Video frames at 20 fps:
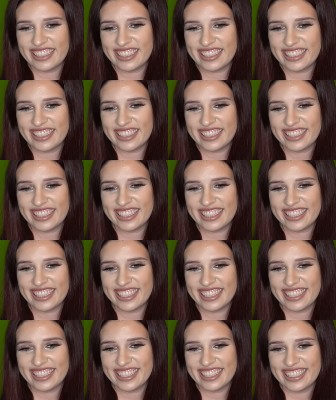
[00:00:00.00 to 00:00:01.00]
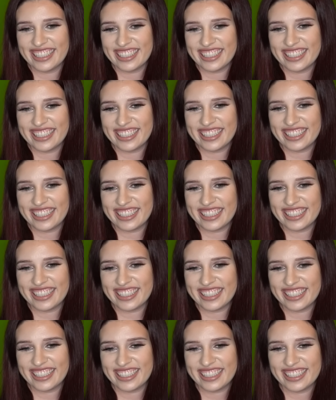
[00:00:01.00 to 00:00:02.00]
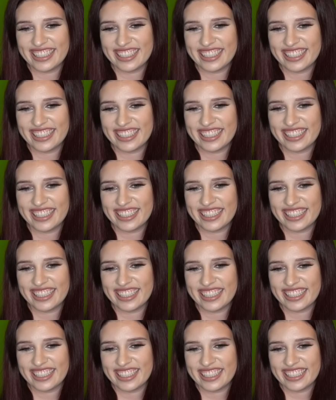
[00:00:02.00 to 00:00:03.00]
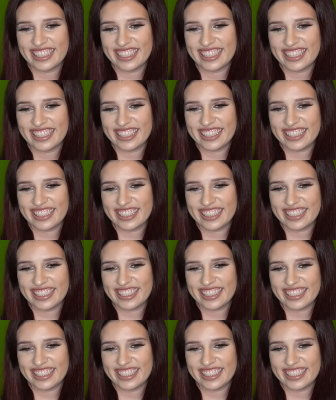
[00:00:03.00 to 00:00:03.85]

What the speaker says: The person shown says nothing.